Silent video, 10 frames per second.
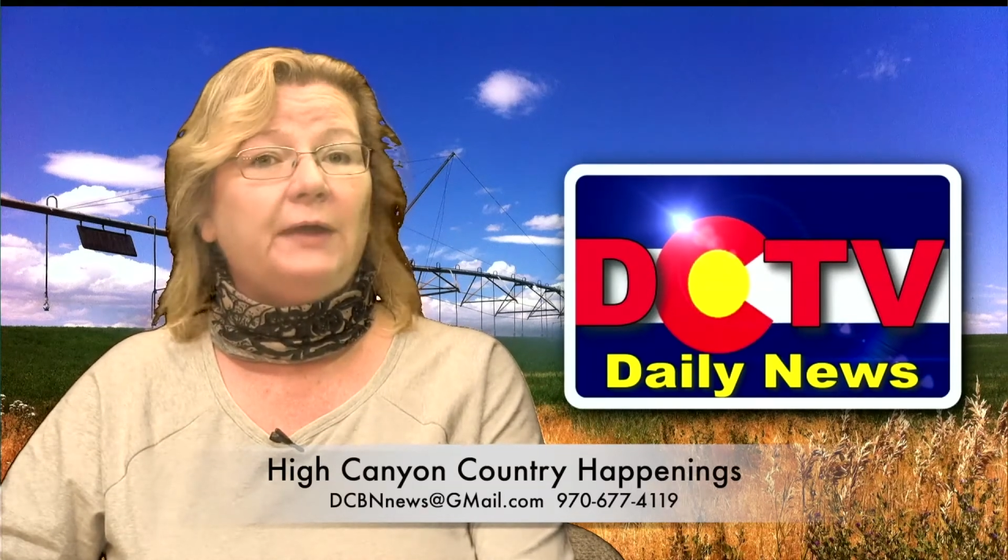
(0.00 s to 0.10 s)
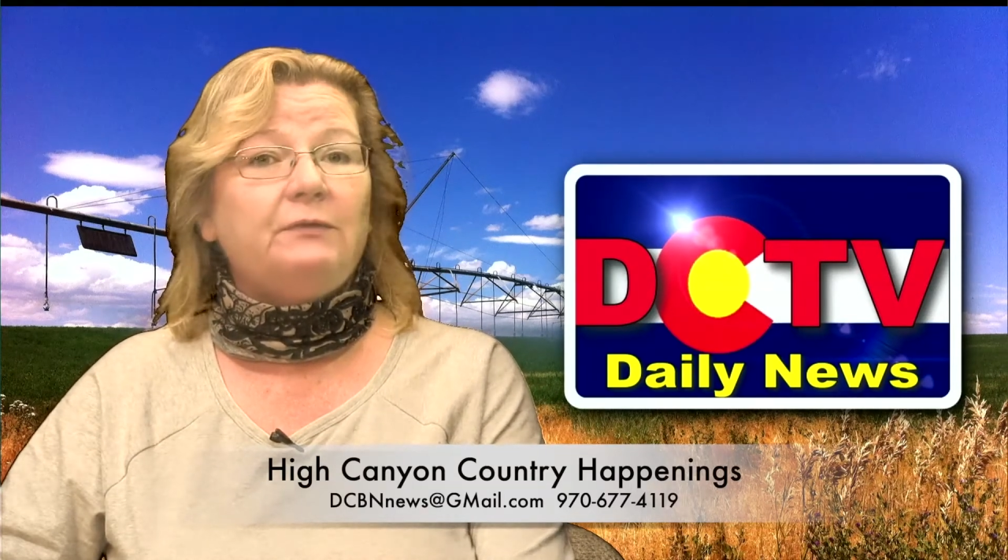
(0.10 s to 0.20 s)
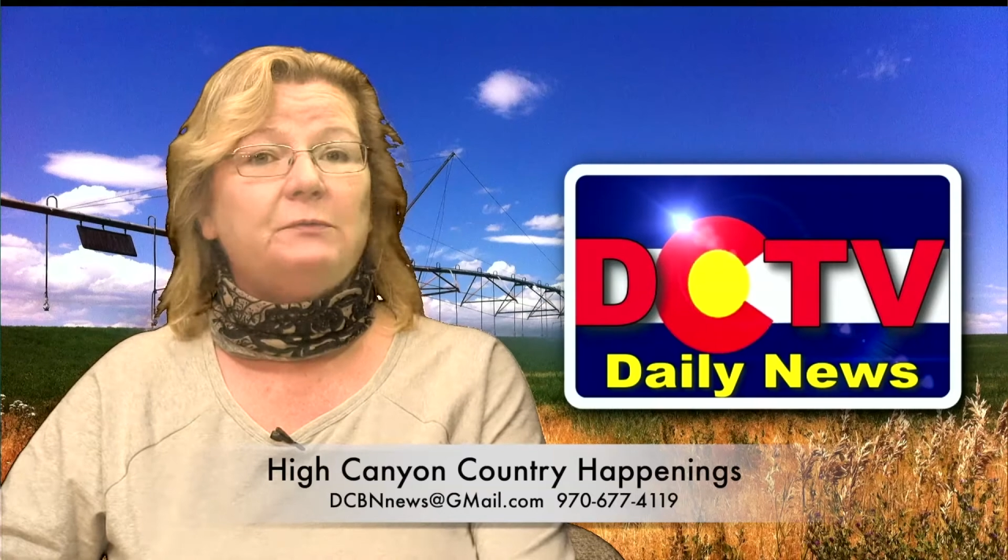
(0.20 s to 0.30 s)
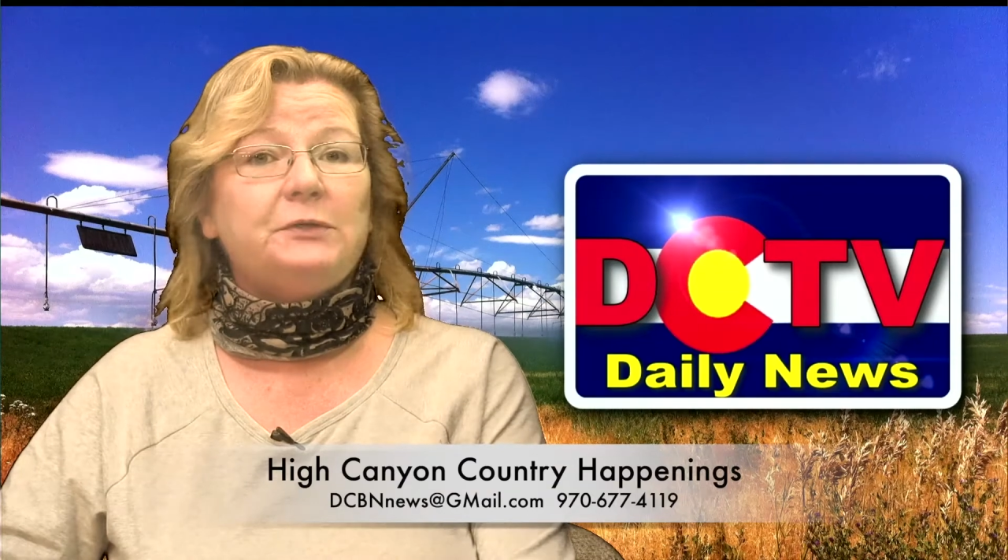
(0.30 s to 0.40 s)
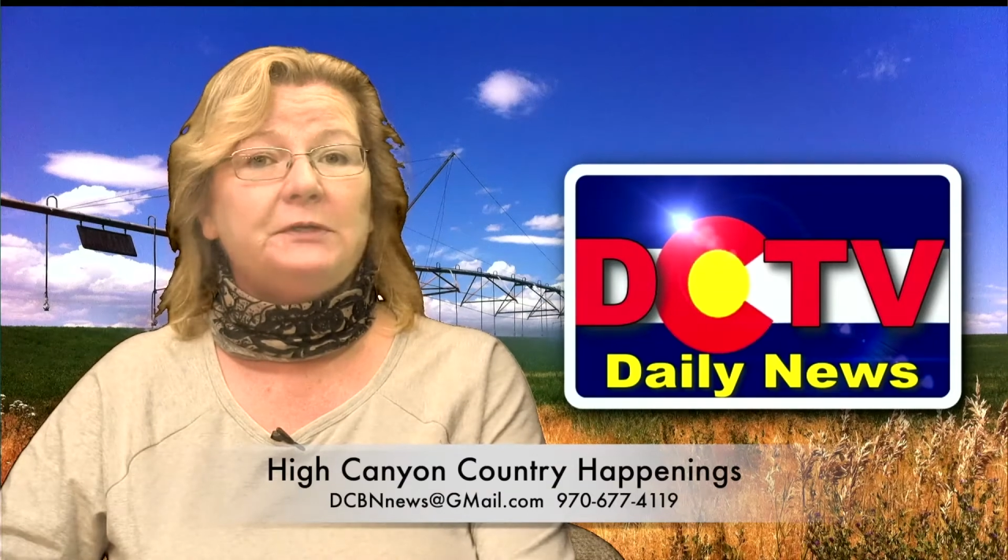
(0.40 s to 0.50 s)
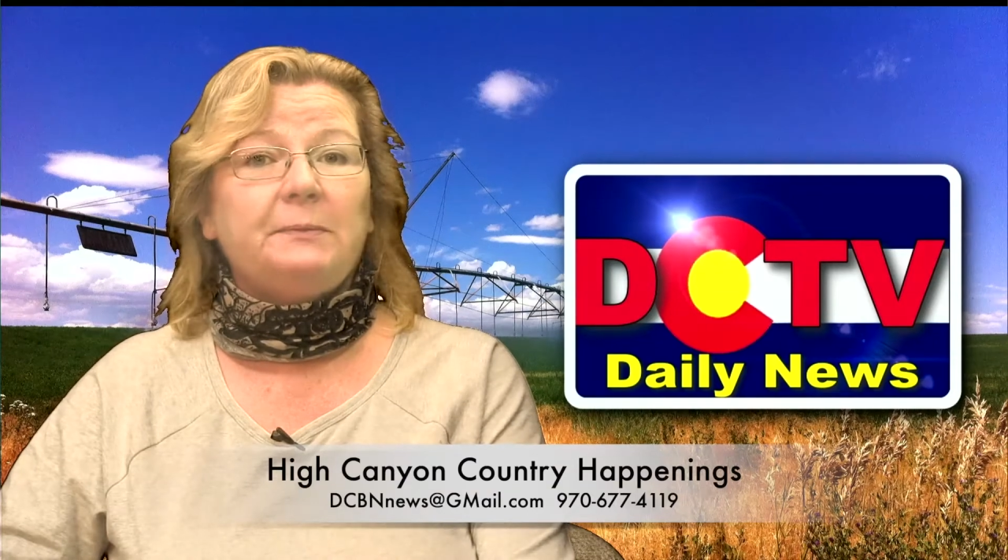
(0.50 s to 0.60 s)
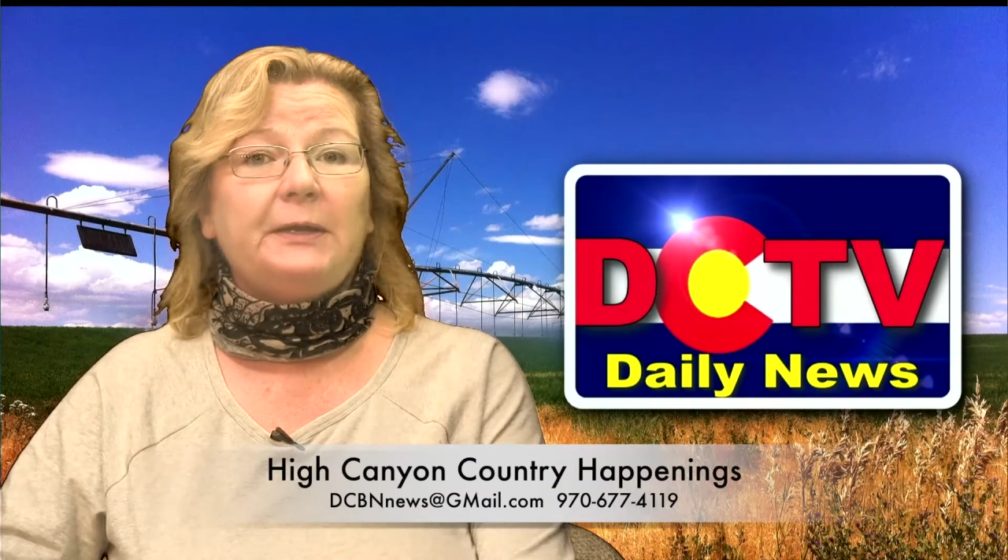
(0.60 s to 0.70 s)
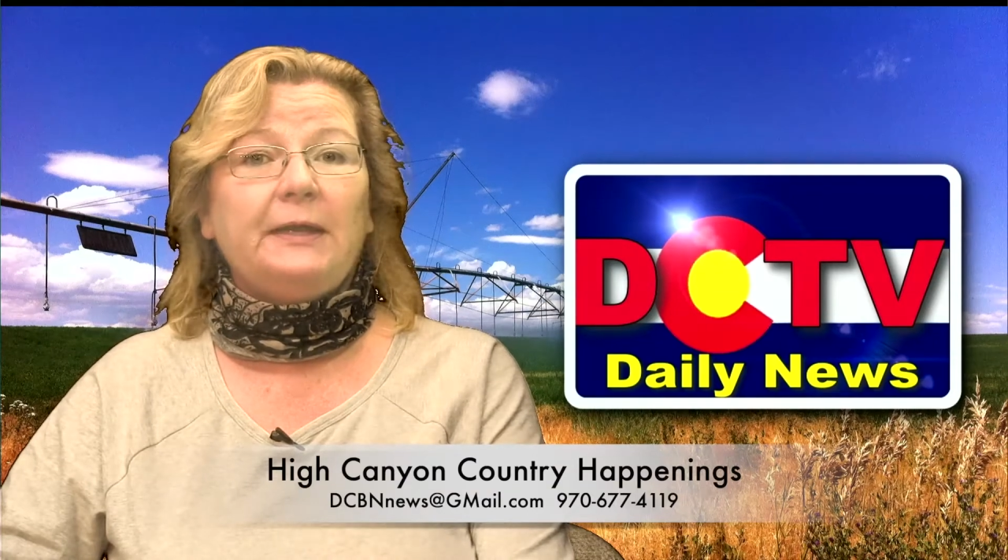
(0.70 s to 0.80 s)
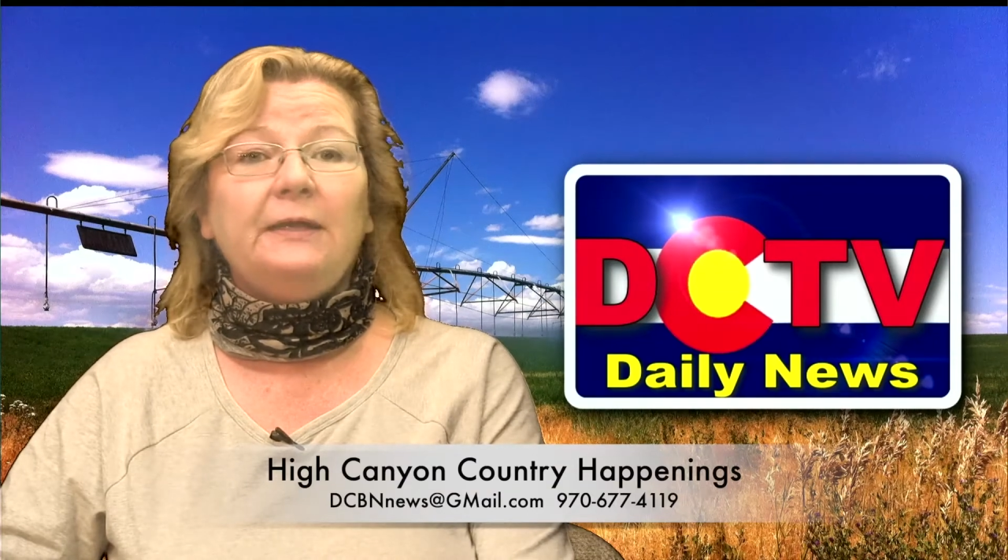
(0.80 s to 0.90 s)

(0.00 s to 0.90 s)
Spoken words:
have to participate